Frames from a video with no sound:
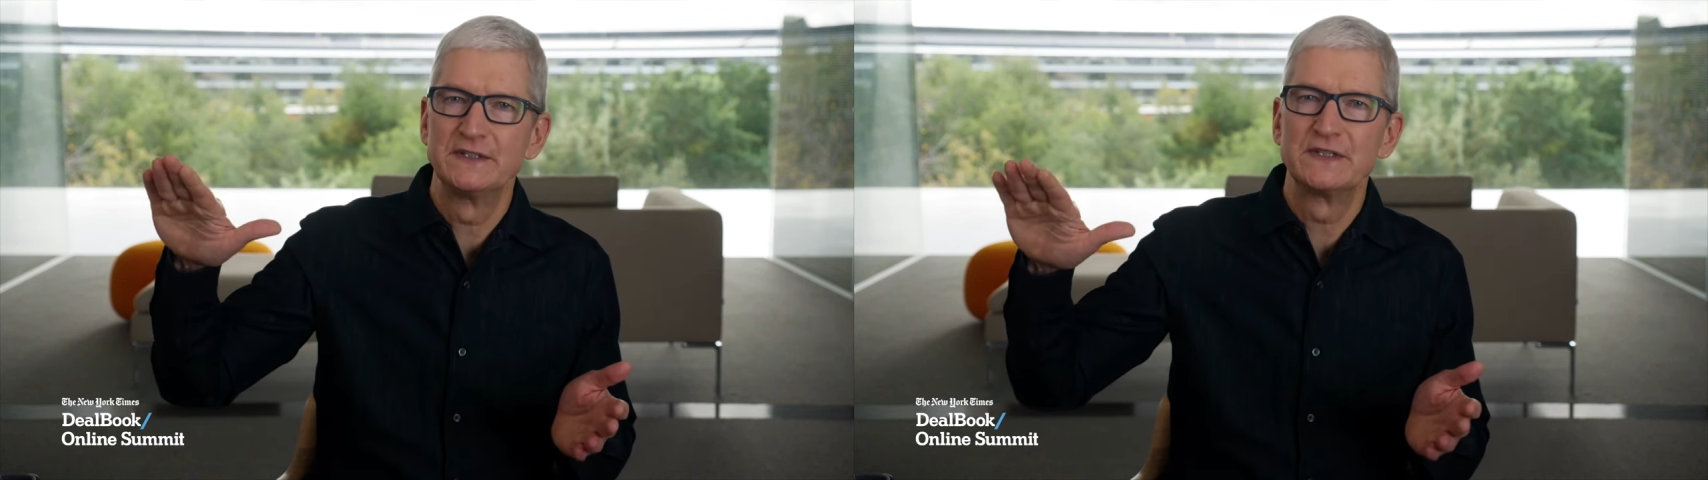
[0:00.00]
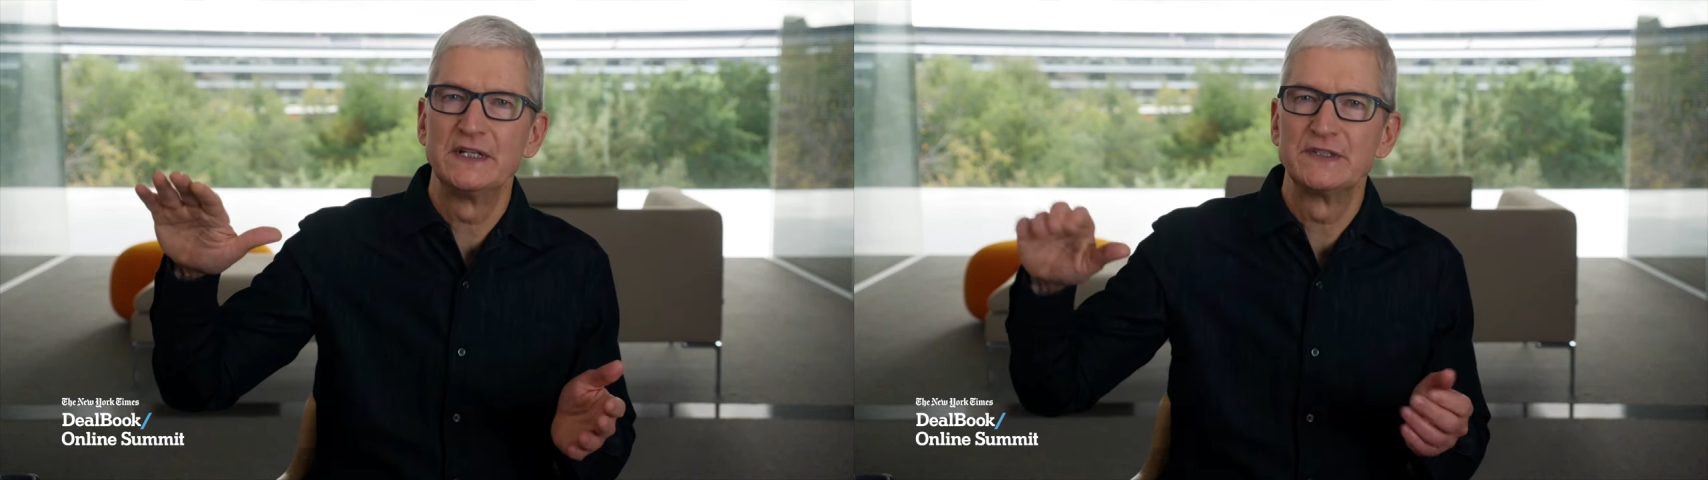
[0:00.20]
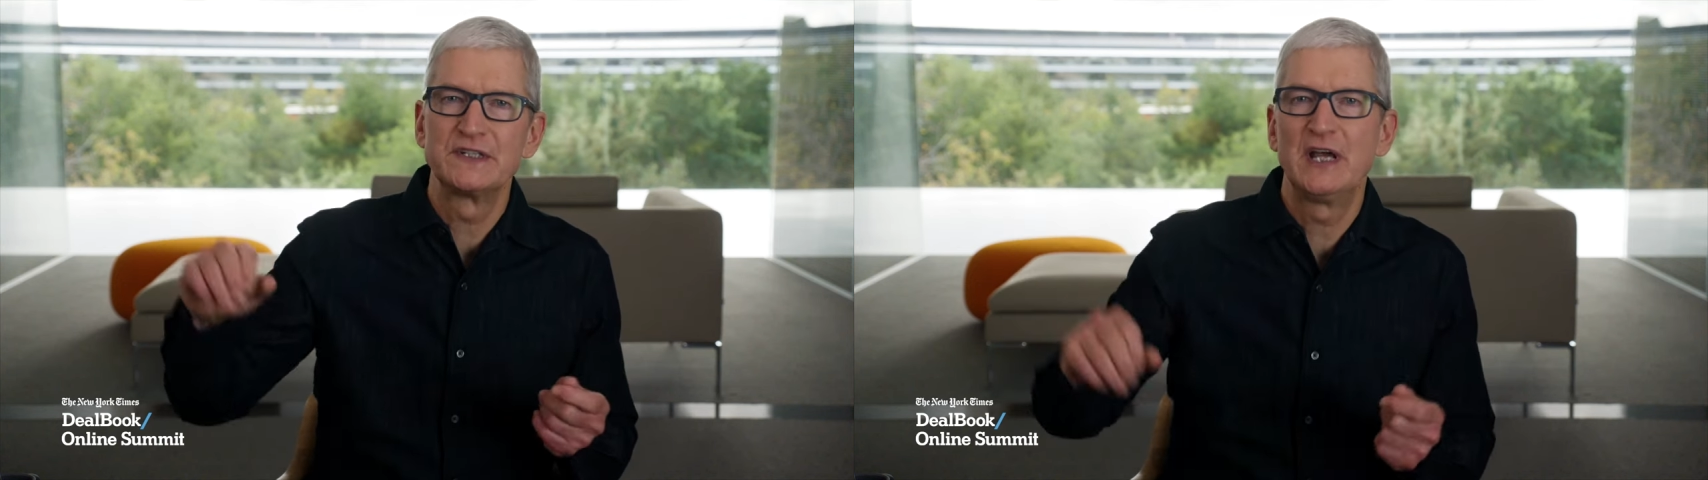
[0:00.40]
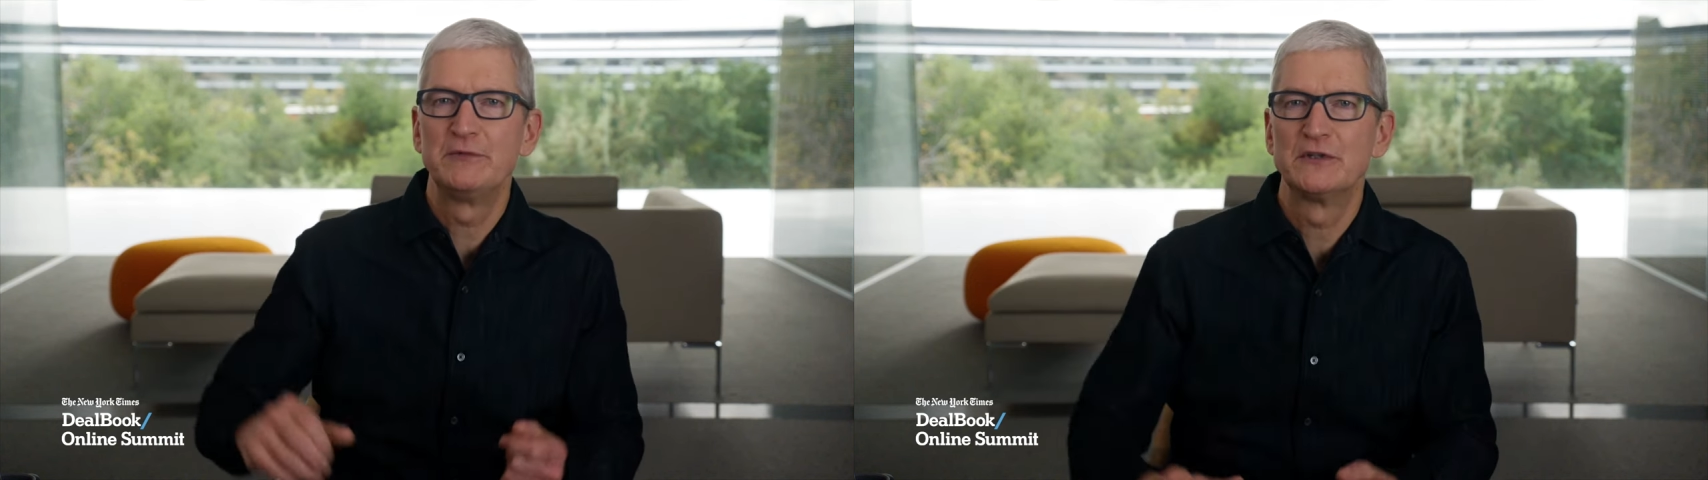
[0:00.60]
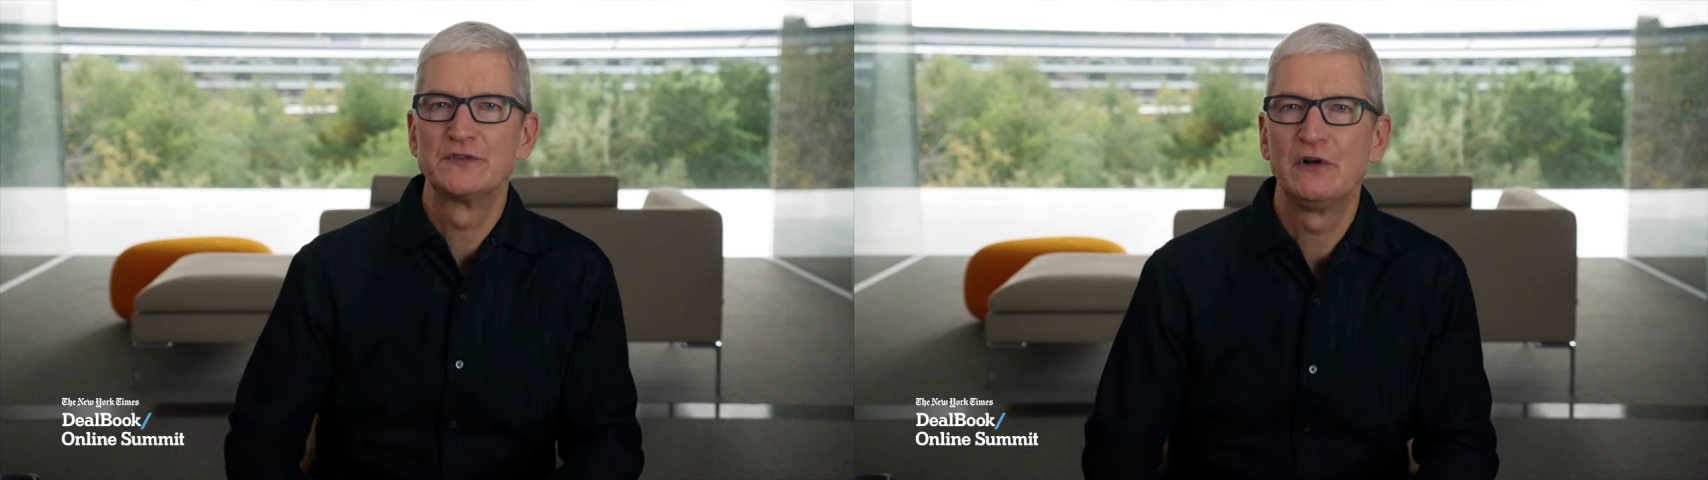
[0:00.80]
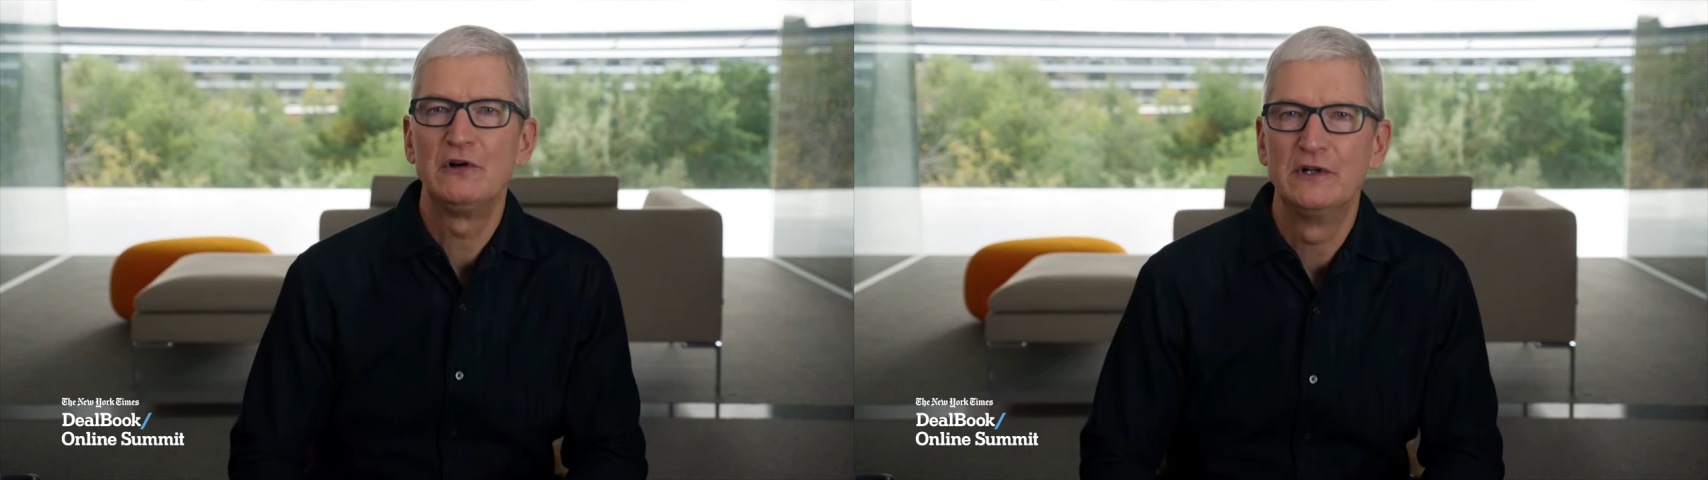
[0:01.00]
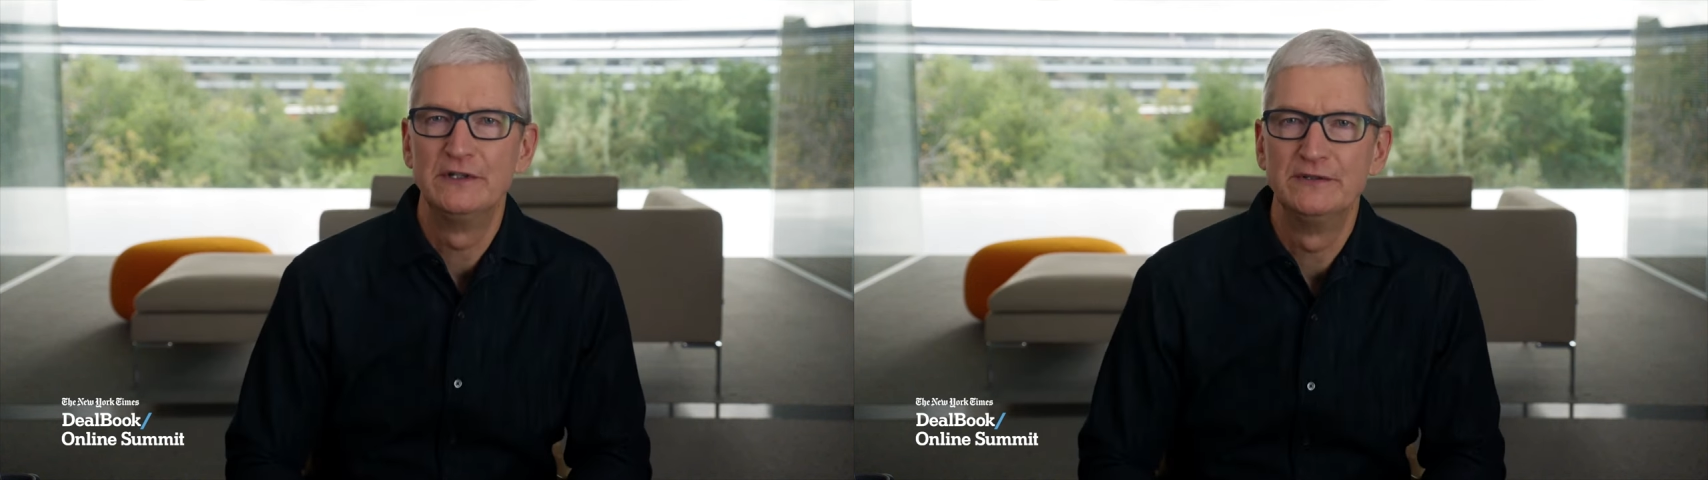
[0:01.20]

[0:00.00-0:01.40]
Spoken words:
as time goes on.